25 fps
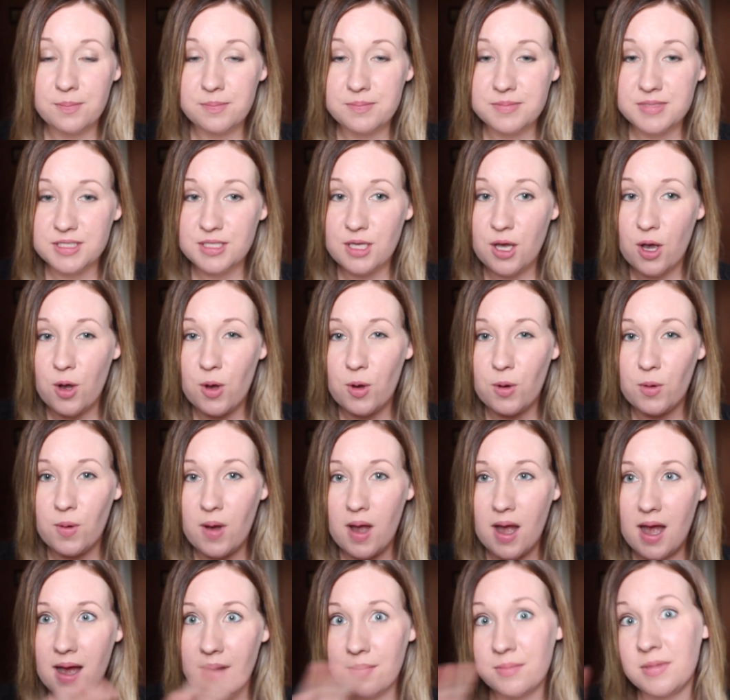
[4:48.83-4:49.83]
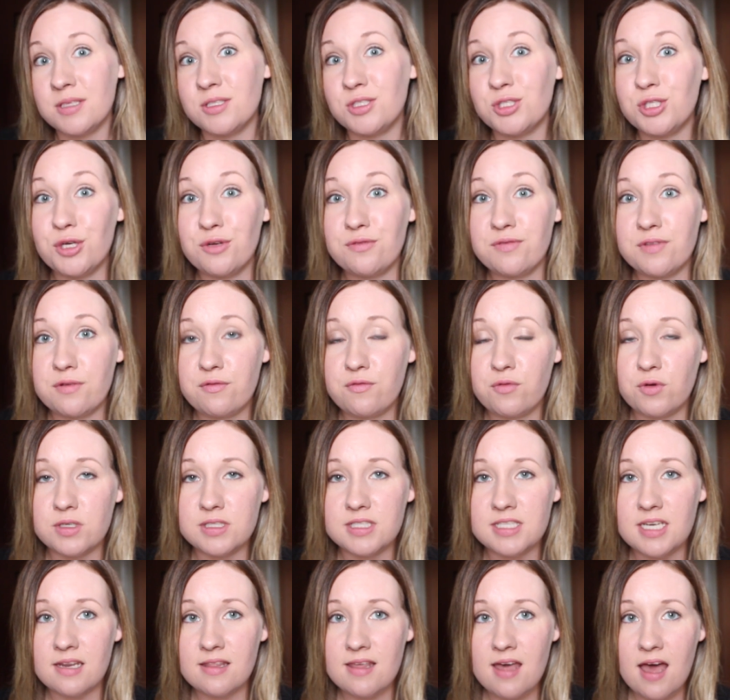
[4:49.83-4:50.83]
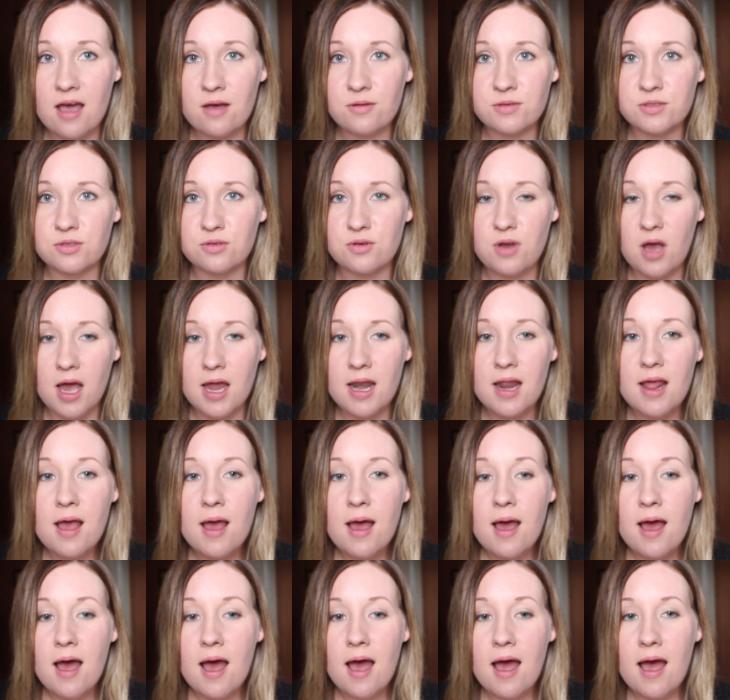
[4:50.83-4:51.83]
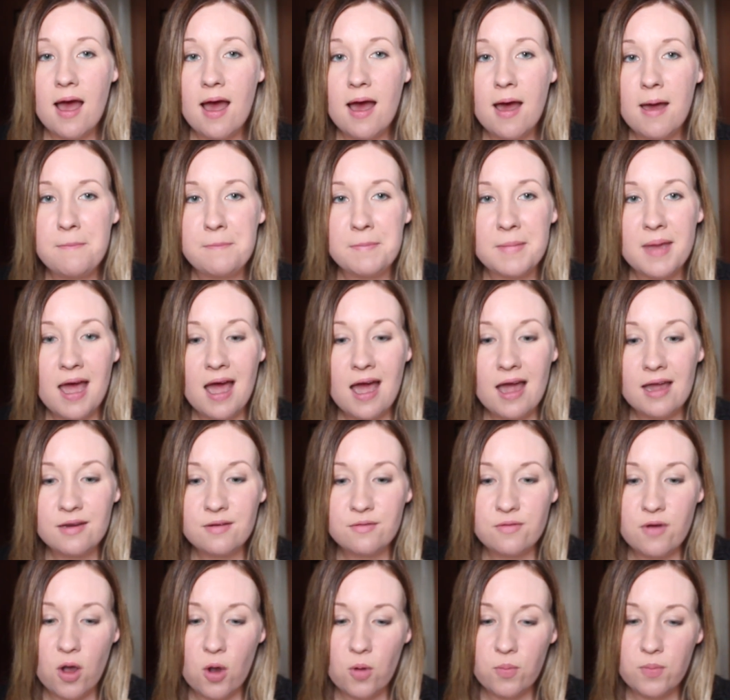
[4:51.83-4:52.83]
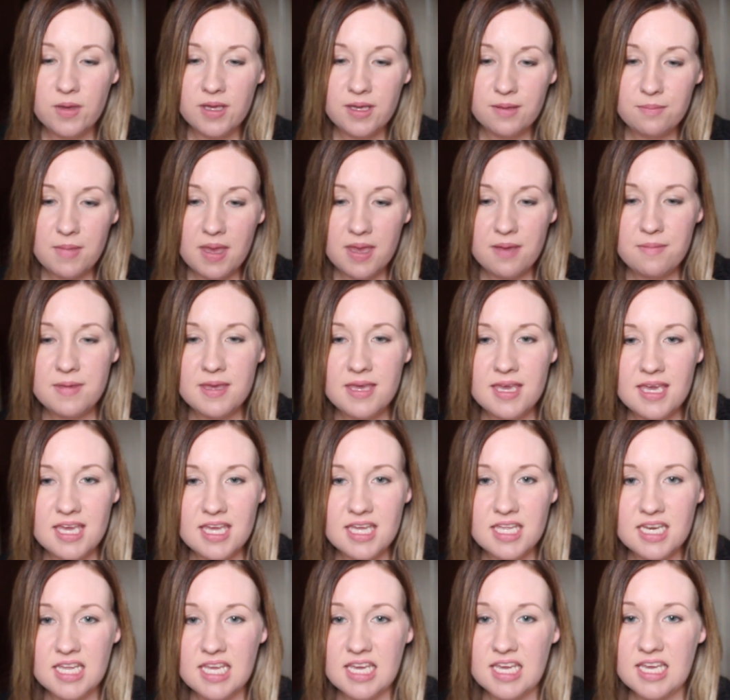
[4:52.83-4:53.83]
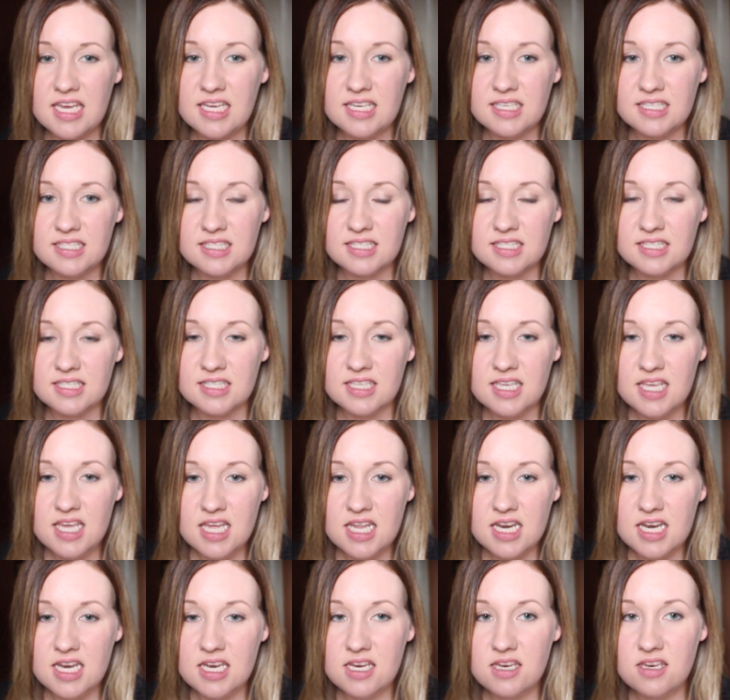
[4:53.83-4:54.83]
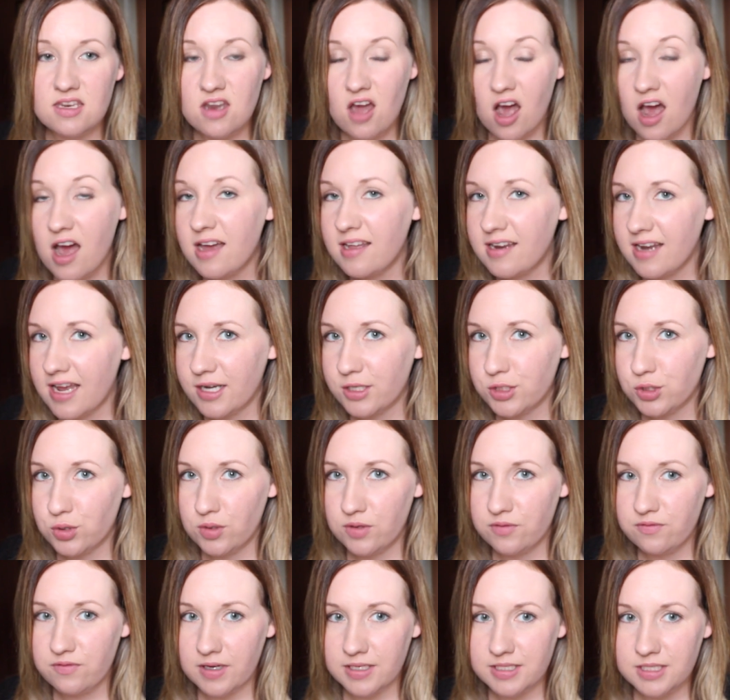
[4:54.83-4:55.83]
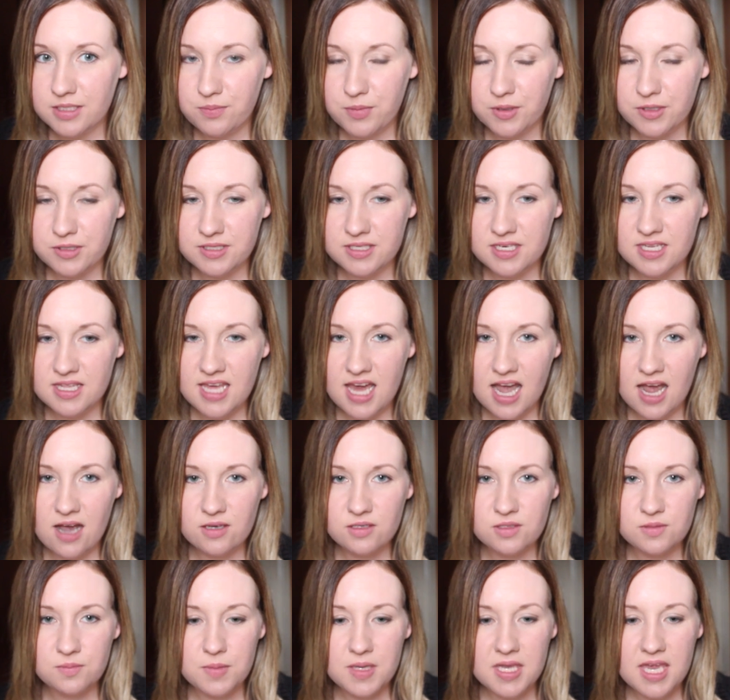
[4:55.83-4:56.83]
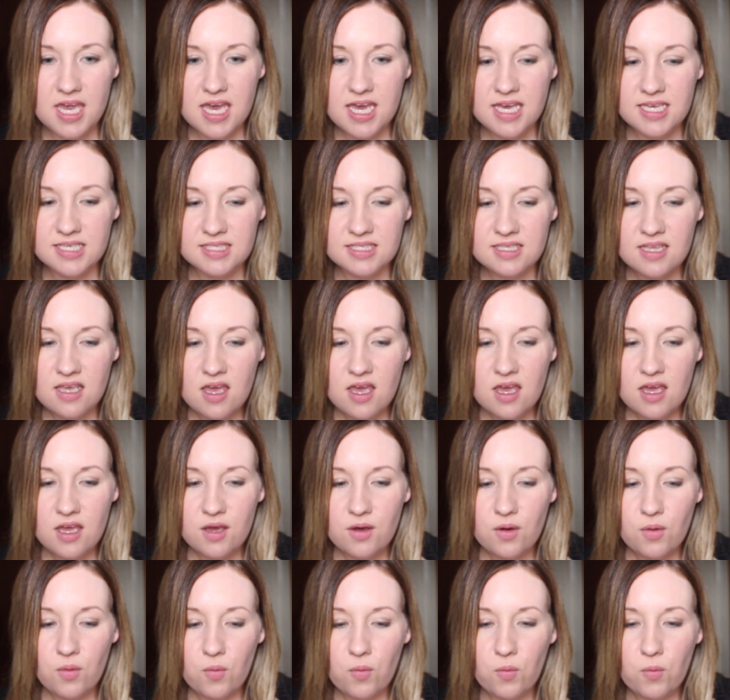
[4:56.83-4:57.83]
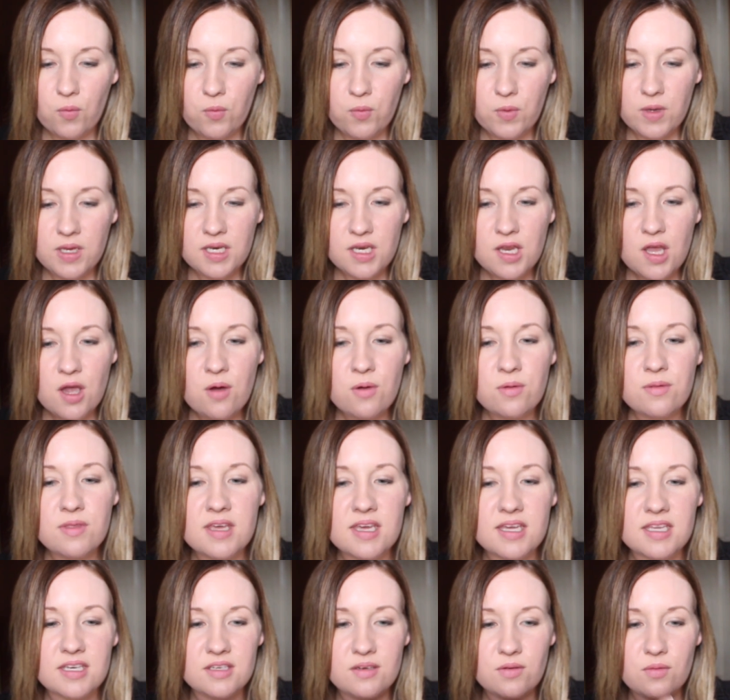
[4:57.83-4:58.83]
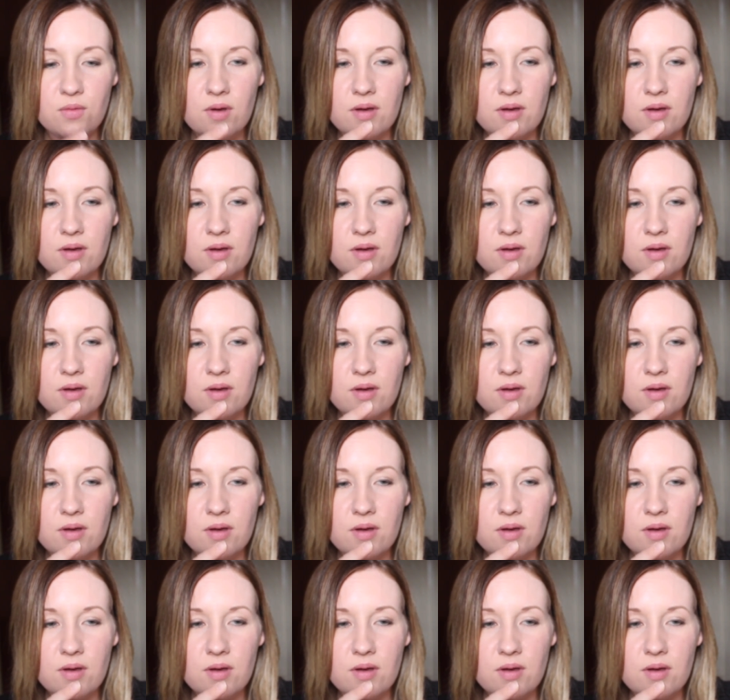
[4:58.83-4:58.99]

So I'm not sure if they're forced out of the house or not. I'm kind of hoping maybe it is not an actual infected person in the house, because we know that